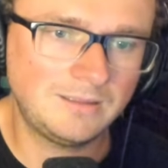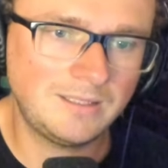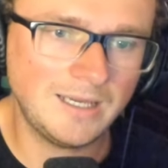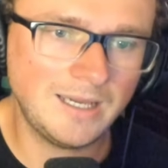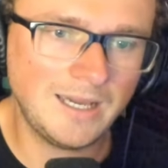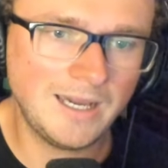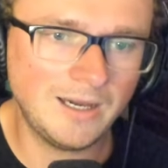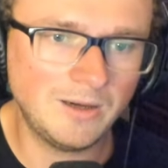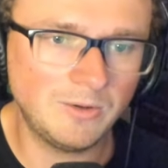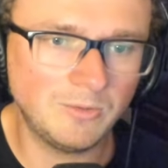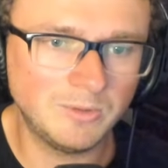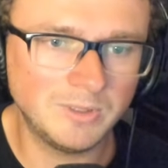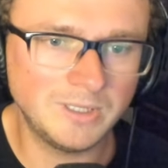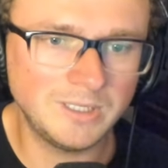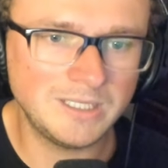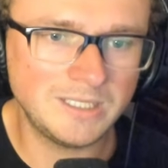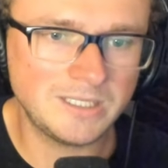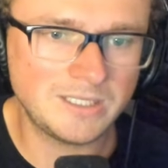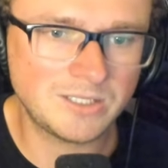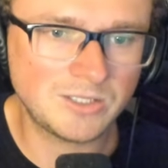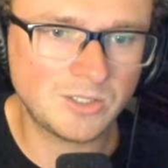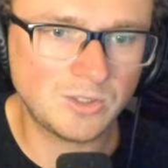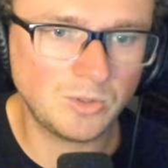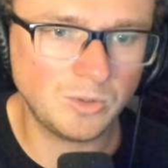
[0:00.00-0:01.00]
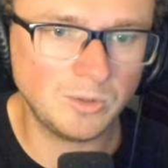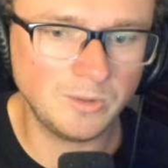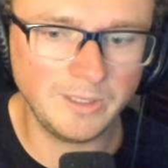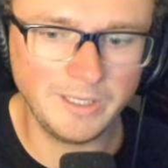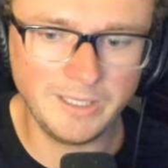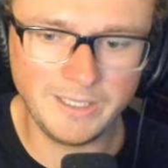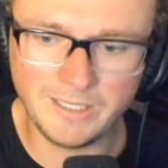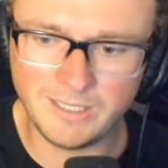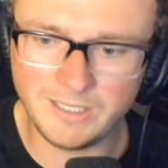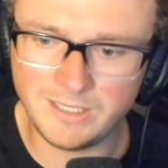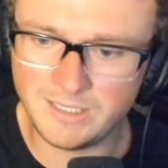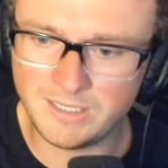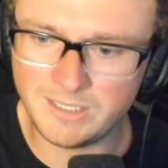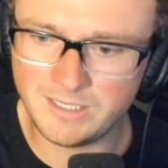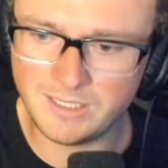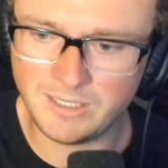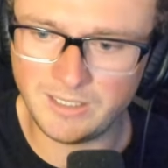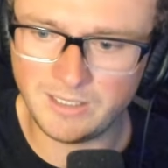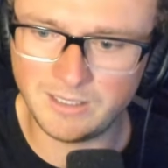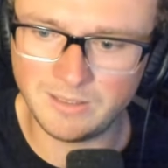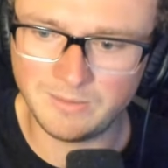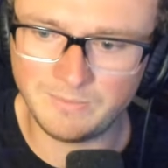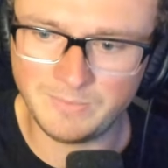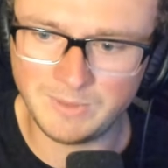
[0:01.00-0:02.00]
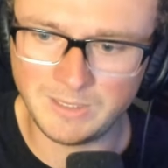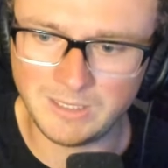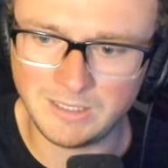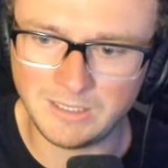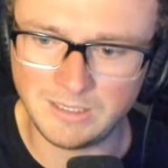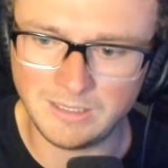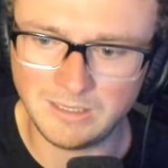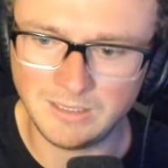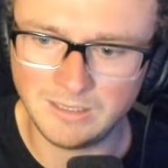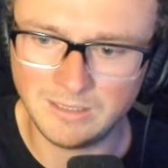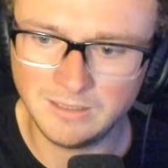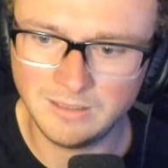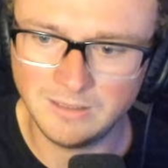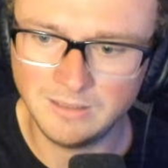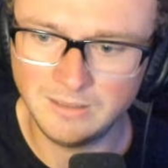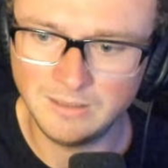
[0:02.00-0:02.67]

that one is crazy to me.